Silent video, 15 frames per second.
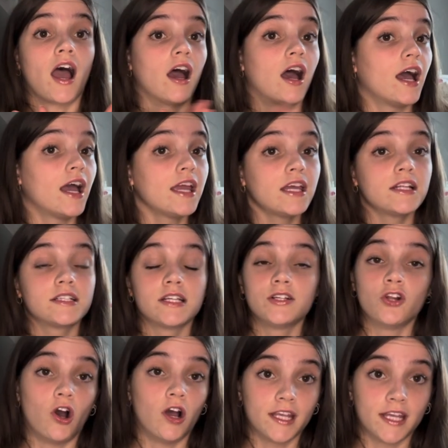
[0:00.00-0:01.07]
I did
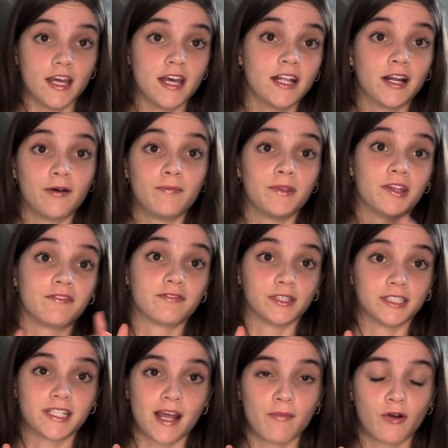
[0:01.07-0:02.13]
not get them the
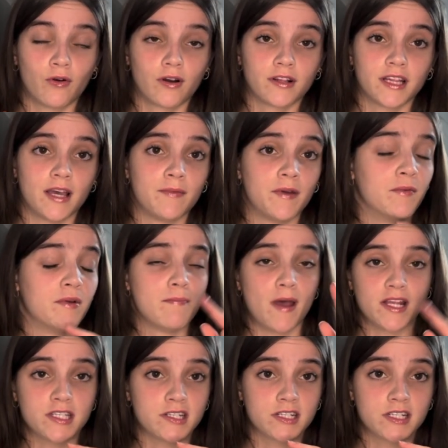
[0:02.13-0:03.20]
first time I ordered them, and we
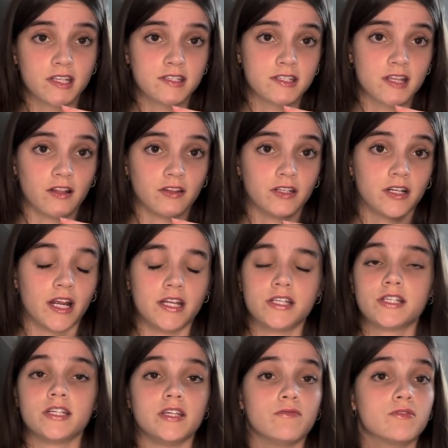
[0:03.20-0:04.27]
messaged the seller,
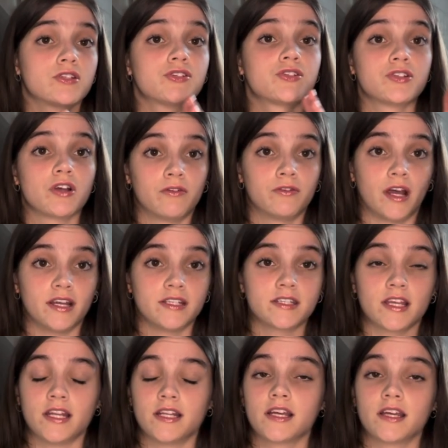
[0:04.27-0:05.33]
and she was so
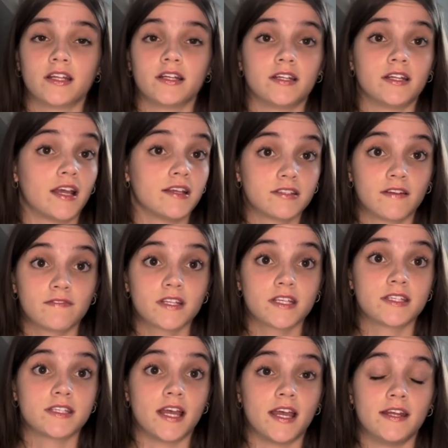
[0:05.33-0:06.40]
nice and nice enough to
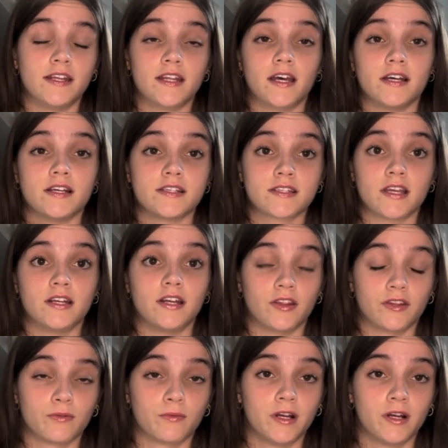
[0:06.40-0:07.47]
send us another